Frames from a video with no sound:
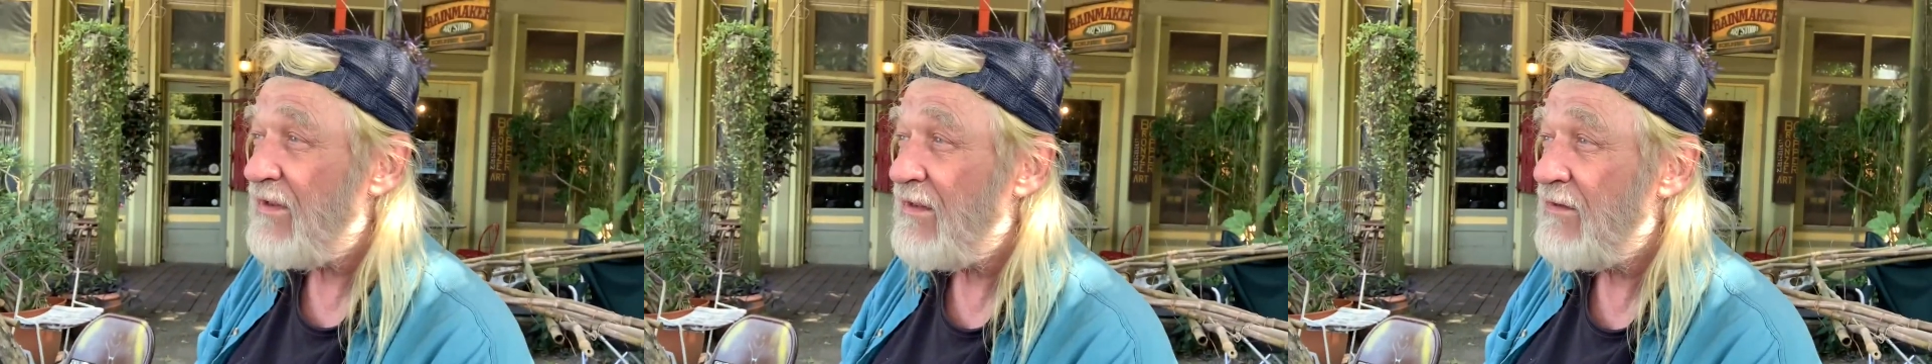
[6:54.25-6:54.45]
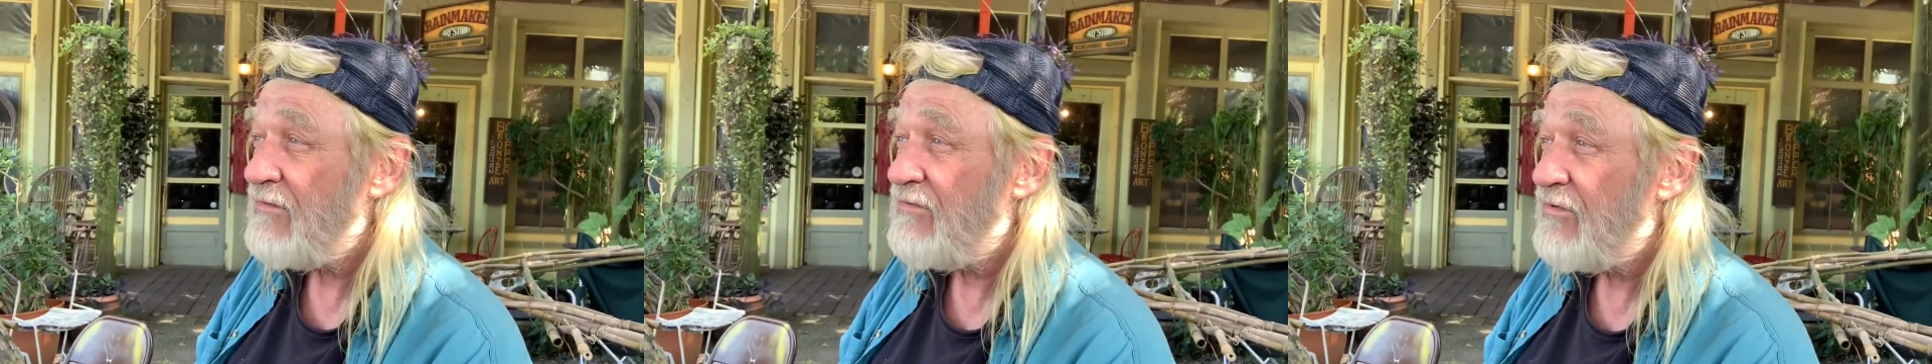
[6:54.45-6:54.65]

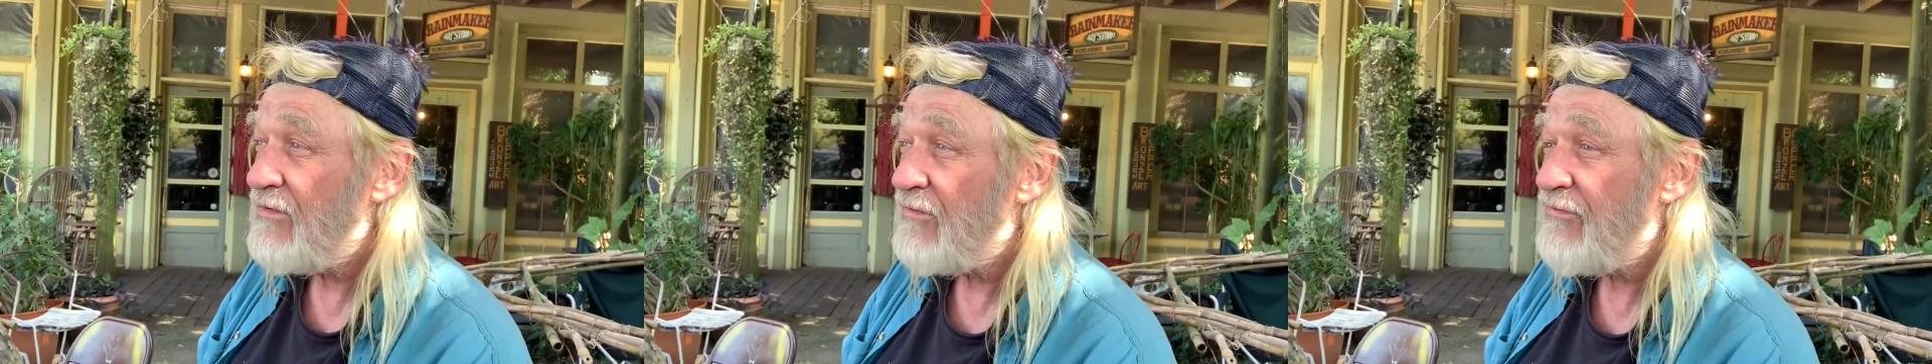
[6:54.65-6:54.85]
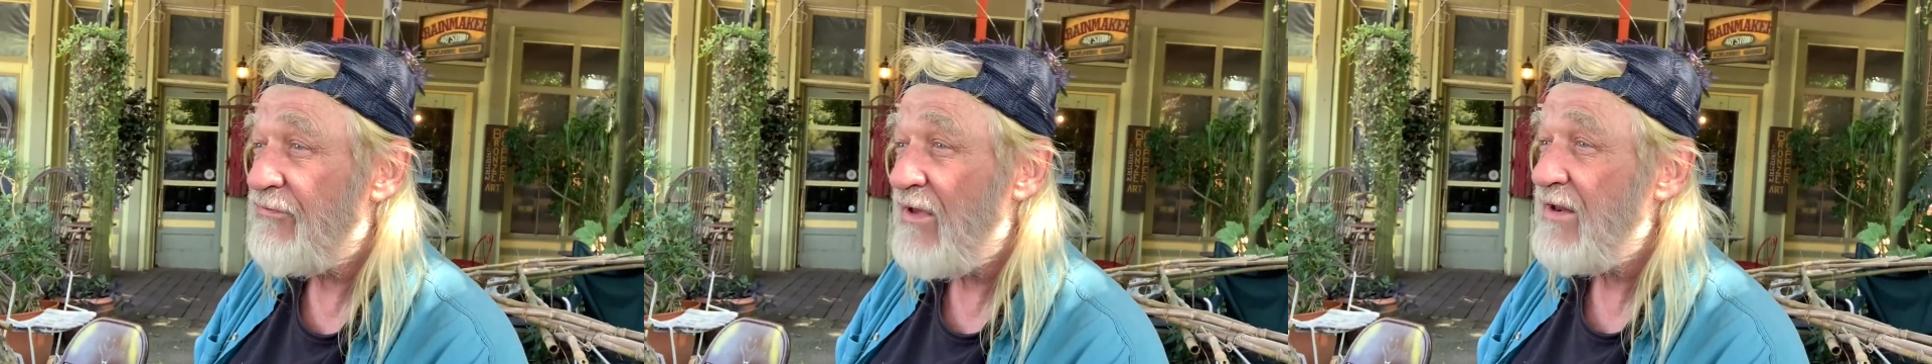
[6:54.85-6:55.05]
into
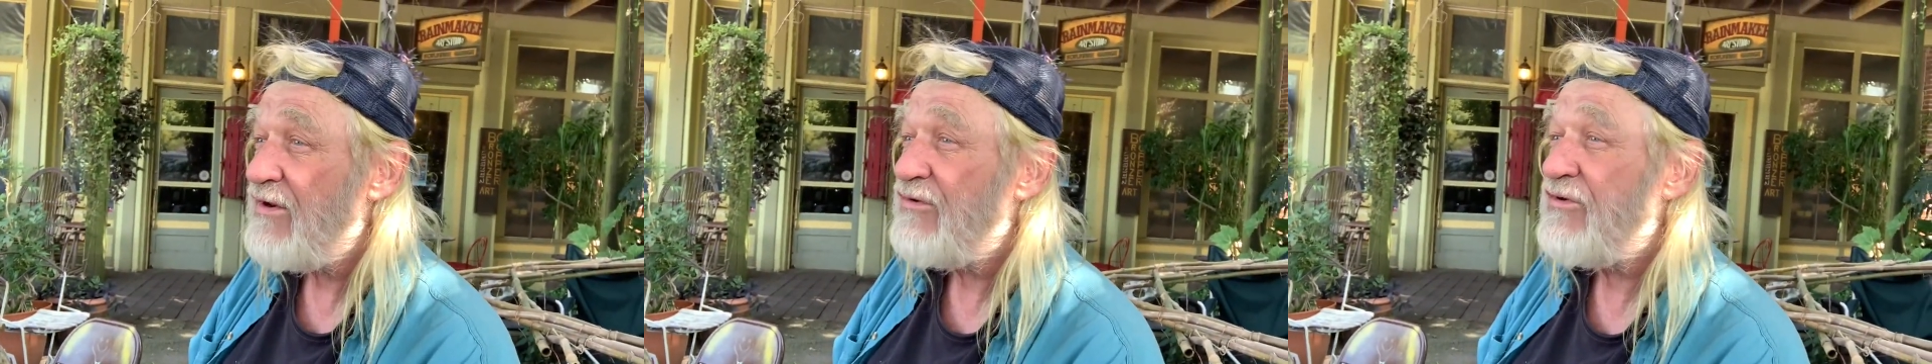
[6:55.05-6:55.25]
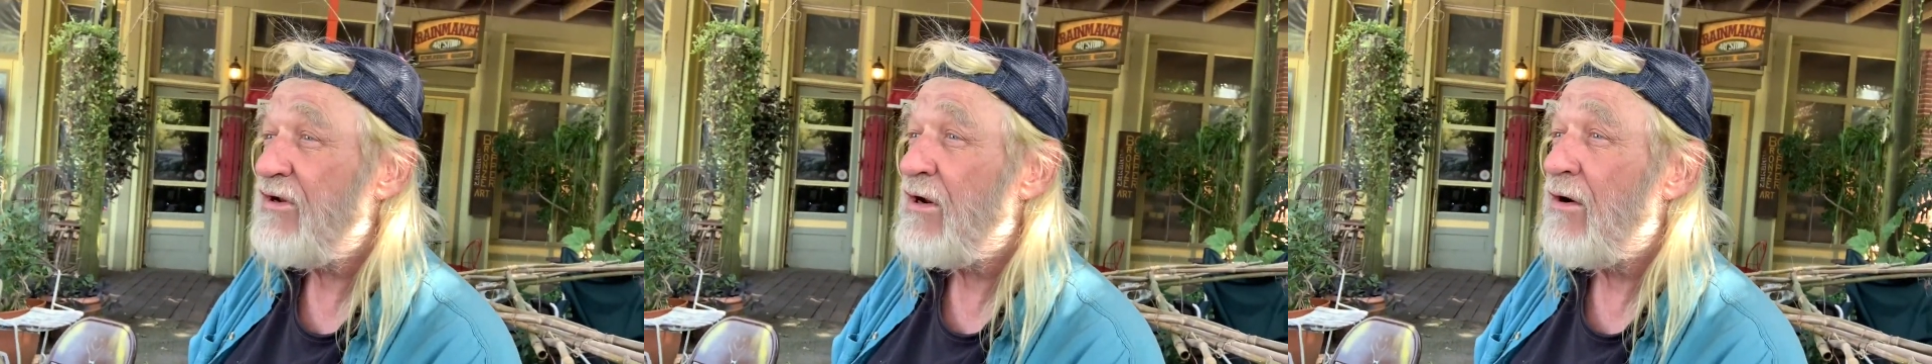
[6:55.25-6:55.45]
the
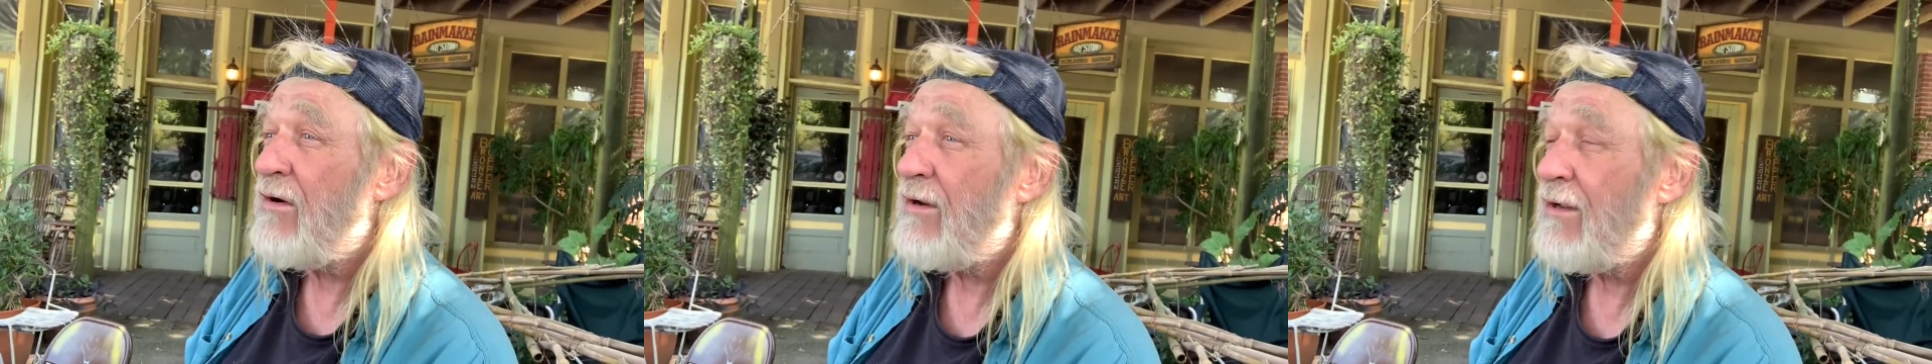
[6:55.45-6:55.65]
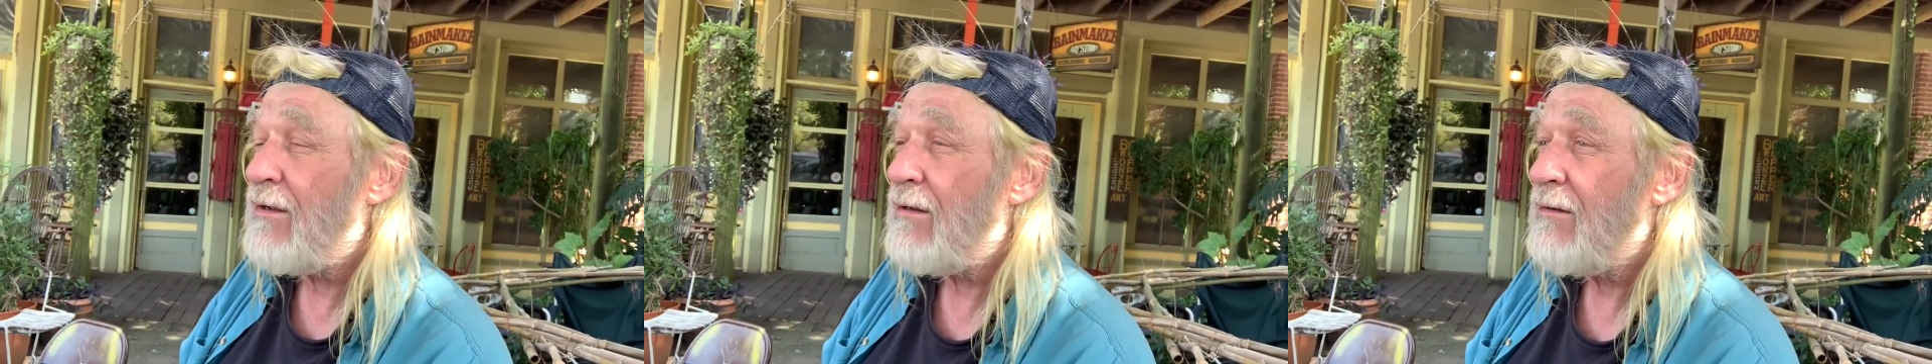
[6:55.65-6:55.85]
fetish
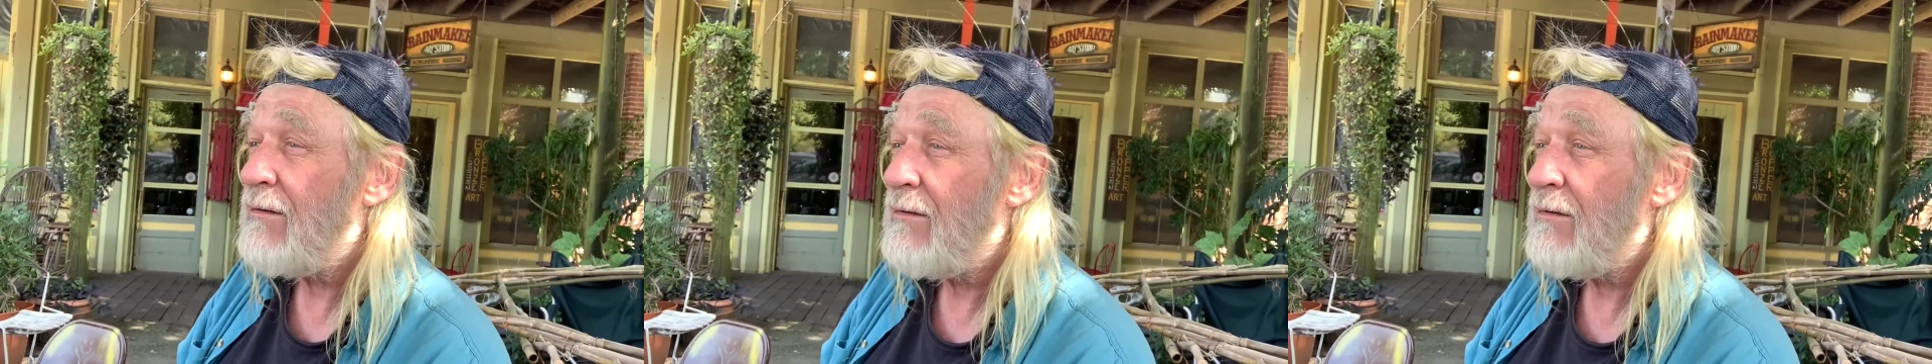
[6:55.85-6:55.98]
area.